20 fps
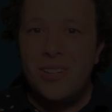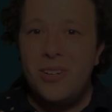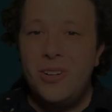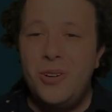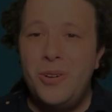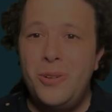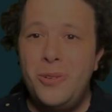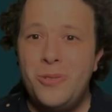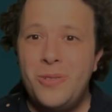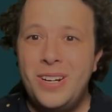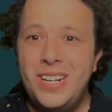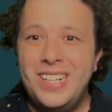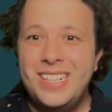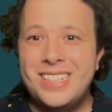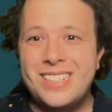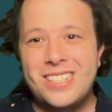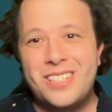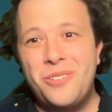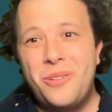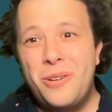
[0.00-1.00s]
All
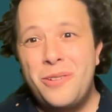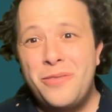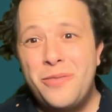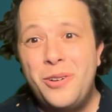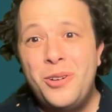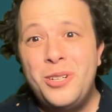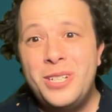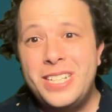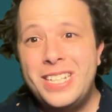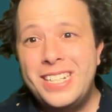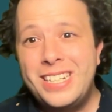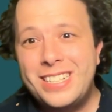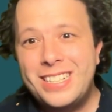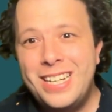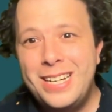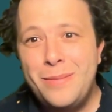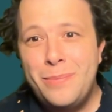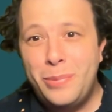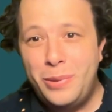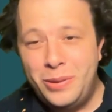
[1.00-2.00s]
right, so our first
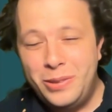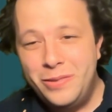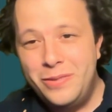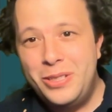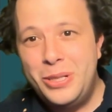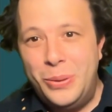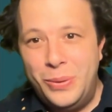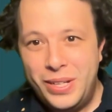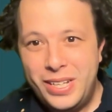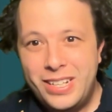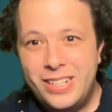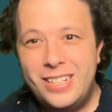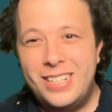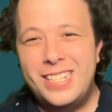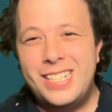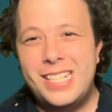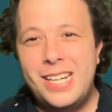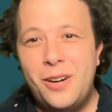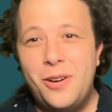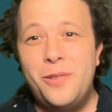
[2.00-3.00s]
example of doing an
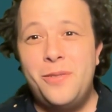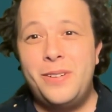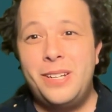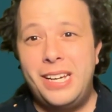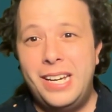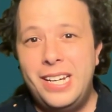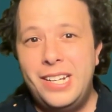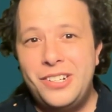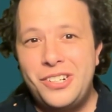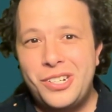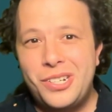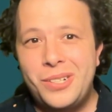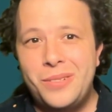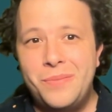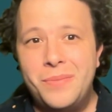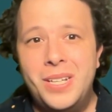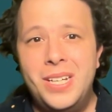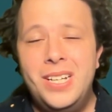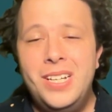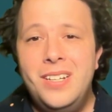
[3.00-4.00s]
esterification.
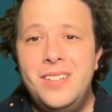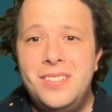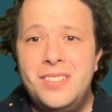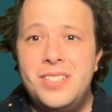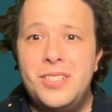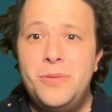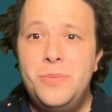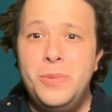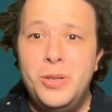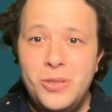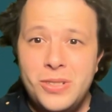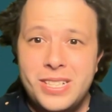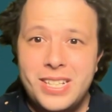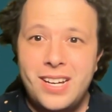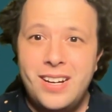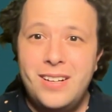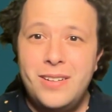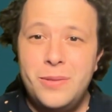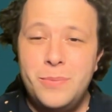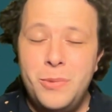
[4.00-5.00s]
So most,
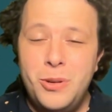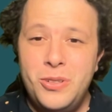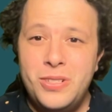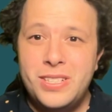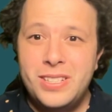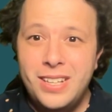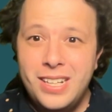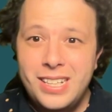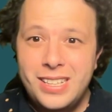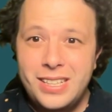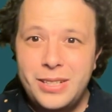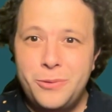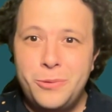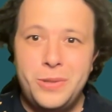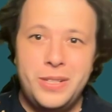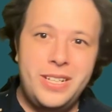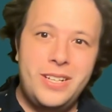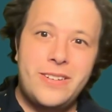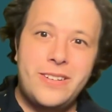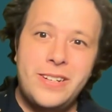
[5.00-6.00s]
most likely
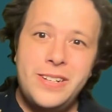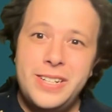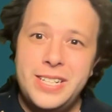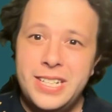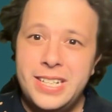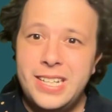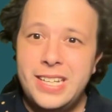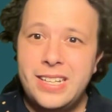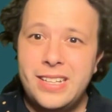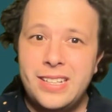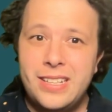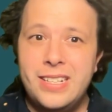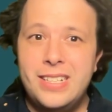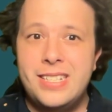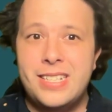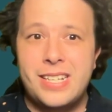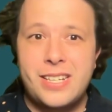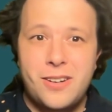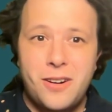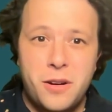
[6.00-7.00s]
what you're going to get is
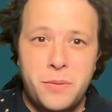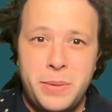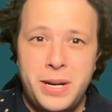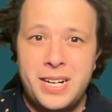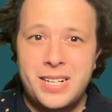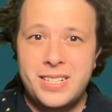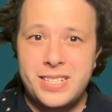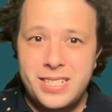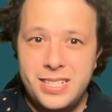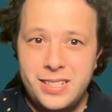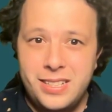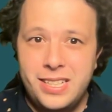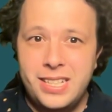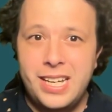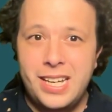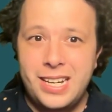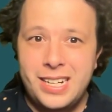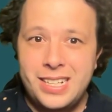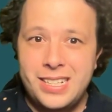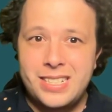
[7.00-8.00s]
a
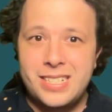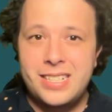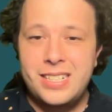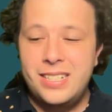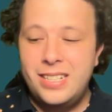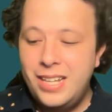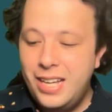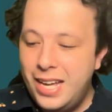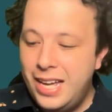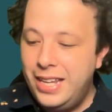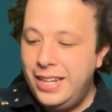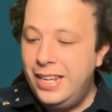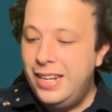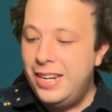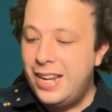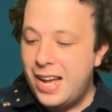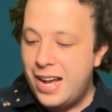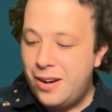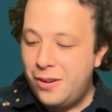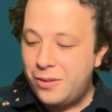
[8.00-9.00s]
carboxylic acid and
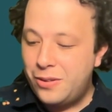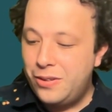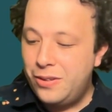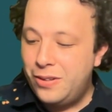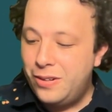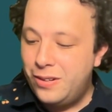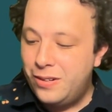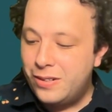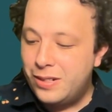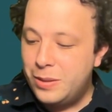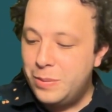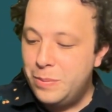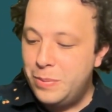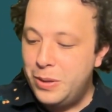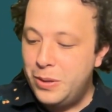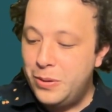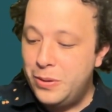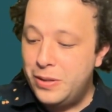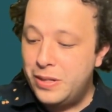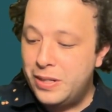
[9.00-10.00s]
an alcohol
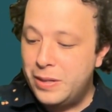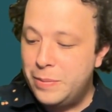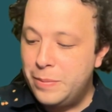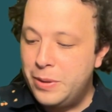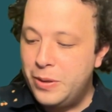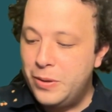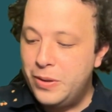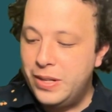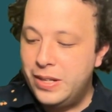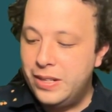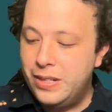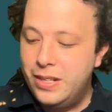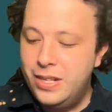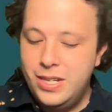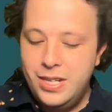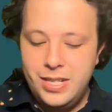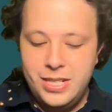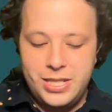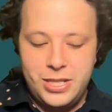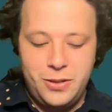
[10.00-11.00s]
compo component.
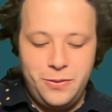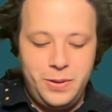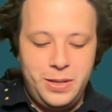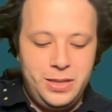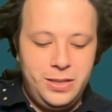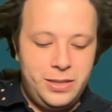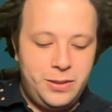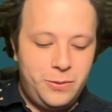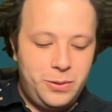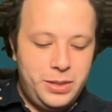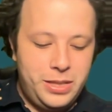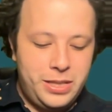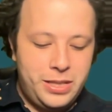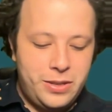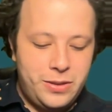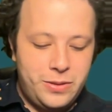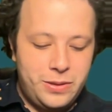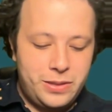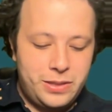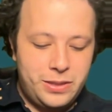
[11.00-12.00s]
So if we look really
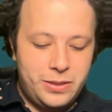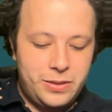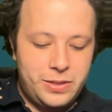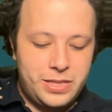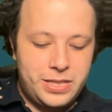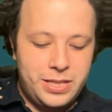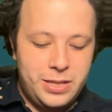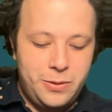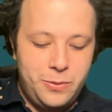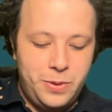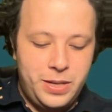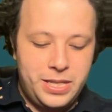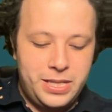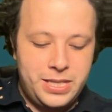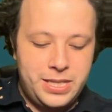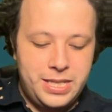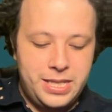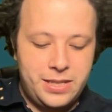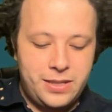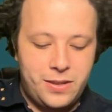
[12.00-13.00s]
closely, we can
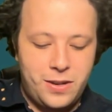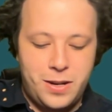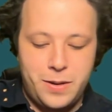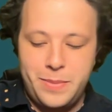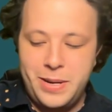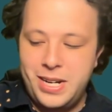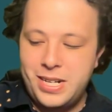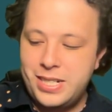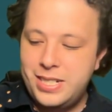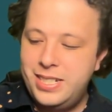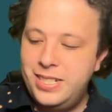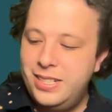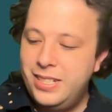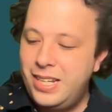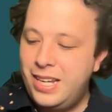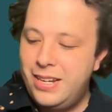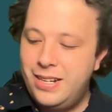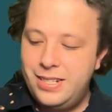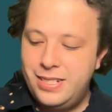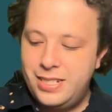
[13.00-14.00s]
see the
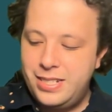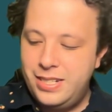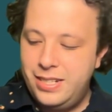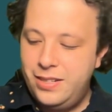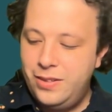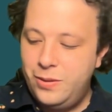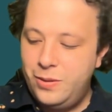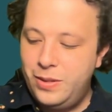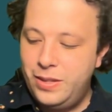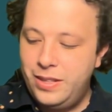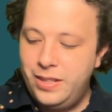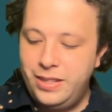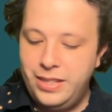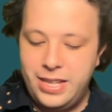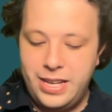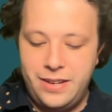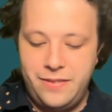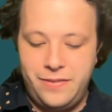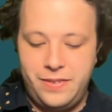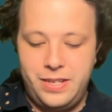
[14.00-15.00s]
carboxylic acid on the
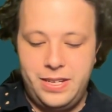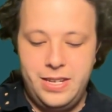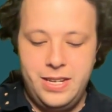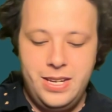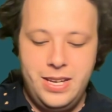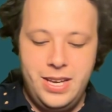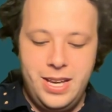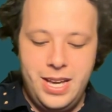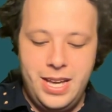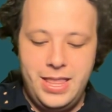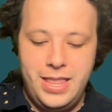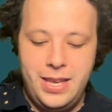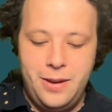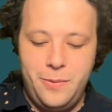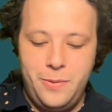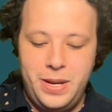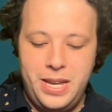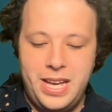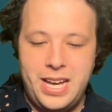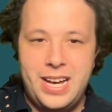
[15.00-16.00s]
left, and
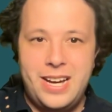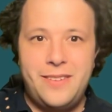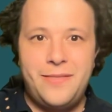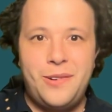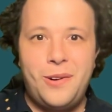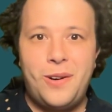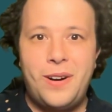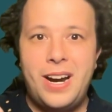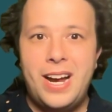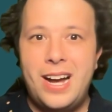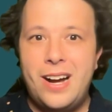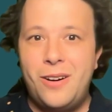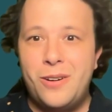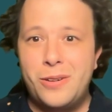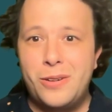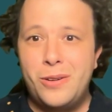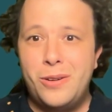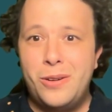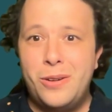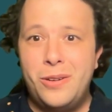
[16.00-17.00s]
then we have our
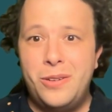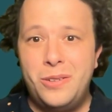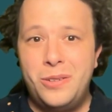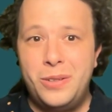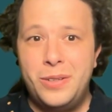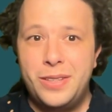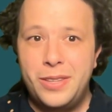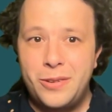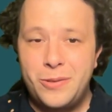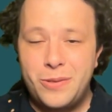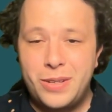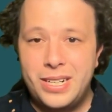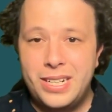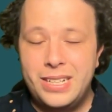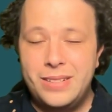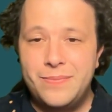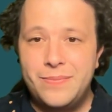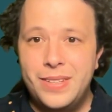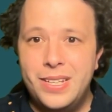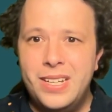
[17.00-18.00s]
alcohol on the
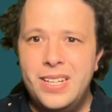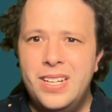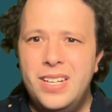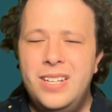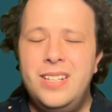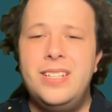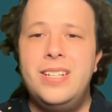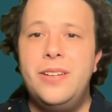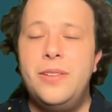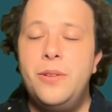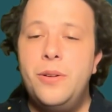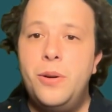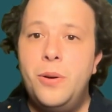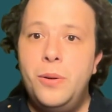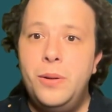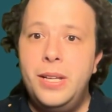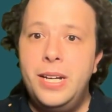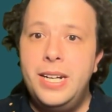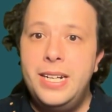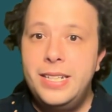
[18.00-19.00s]
right. Now the
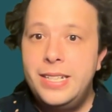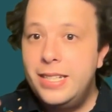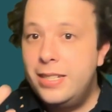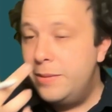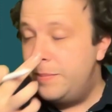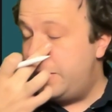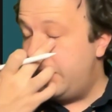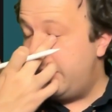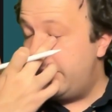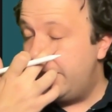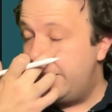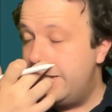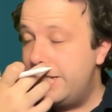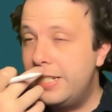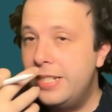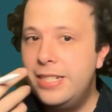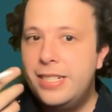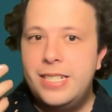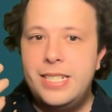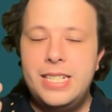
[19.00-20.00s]
whole idea about this
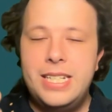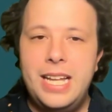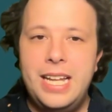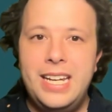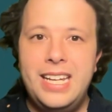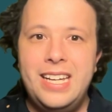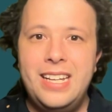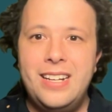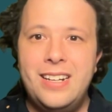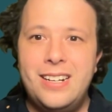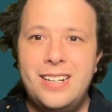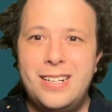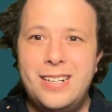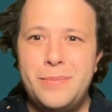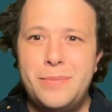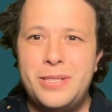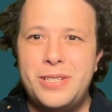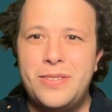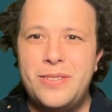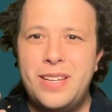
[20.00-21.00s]
is setting it
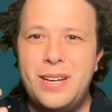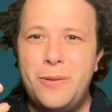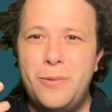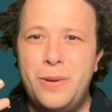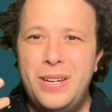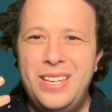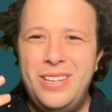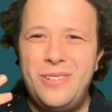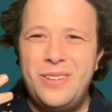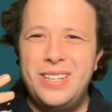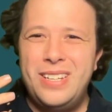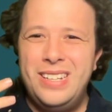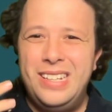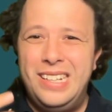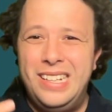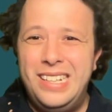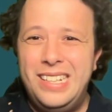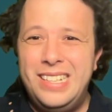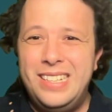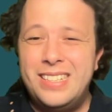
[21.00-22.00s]
up so that way you can
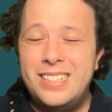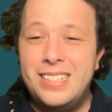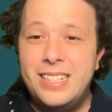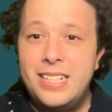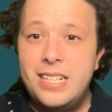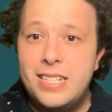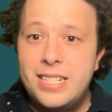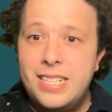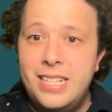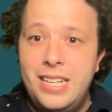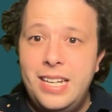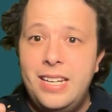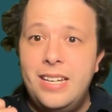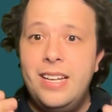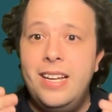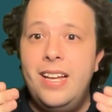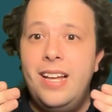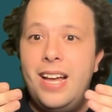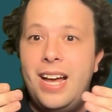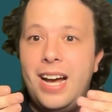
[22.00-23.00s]
easily see
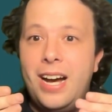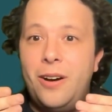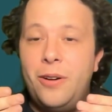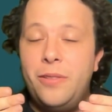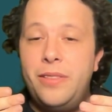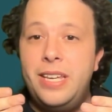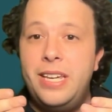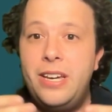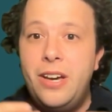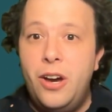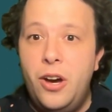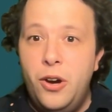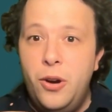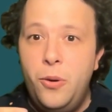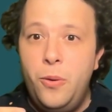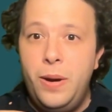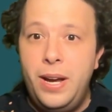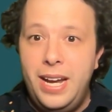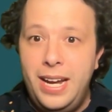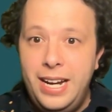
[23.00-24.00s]
how the
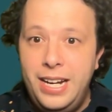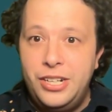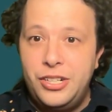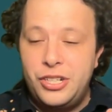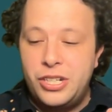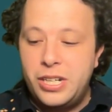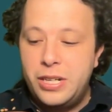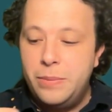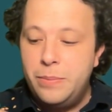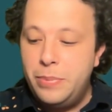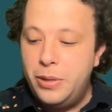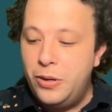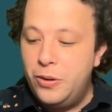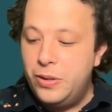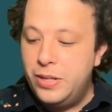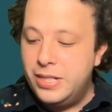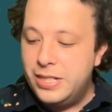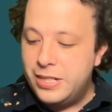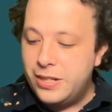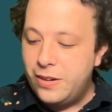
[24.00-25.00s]
O H
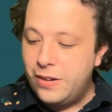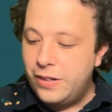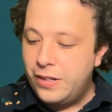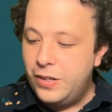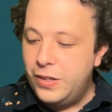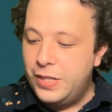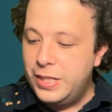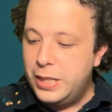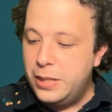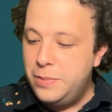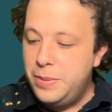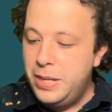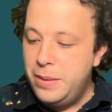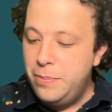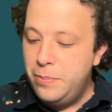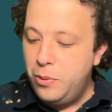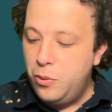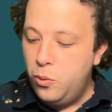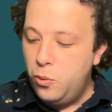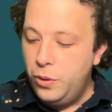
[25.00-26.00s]
components are going to
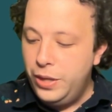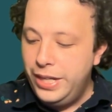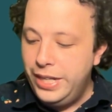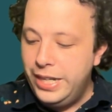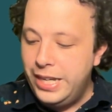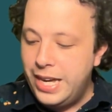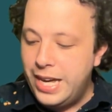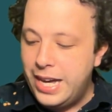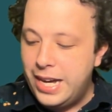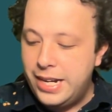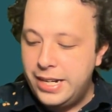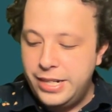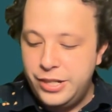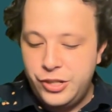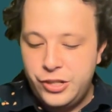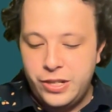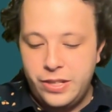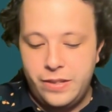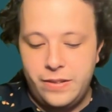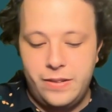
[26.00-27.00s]
be pointing at
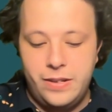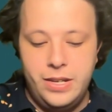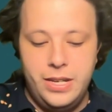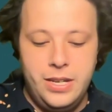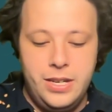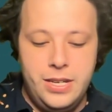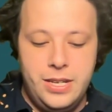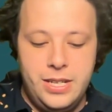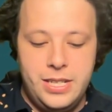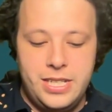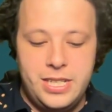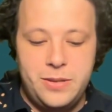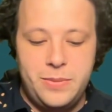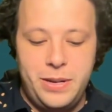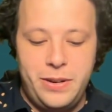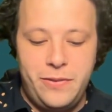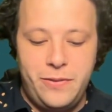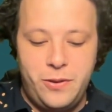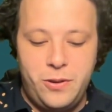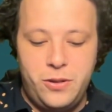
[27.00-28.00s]
each other. So
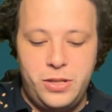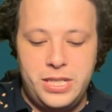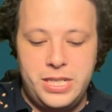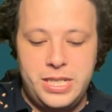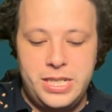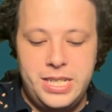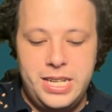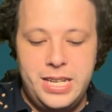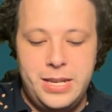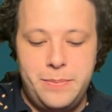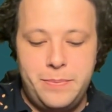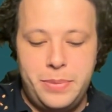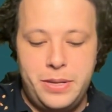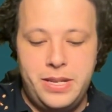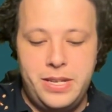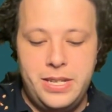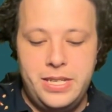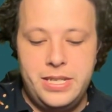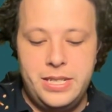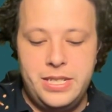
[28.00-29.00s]
my first tip
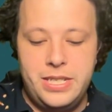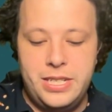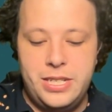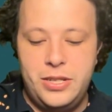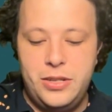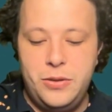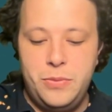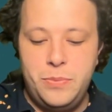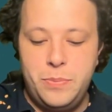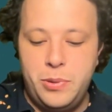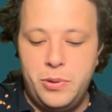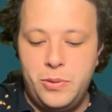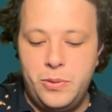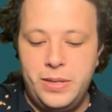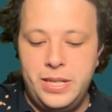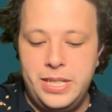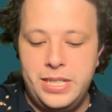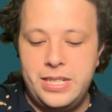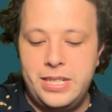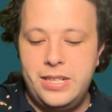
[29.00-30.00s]
is to
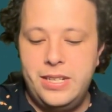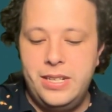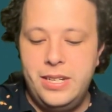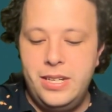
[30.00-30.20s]
point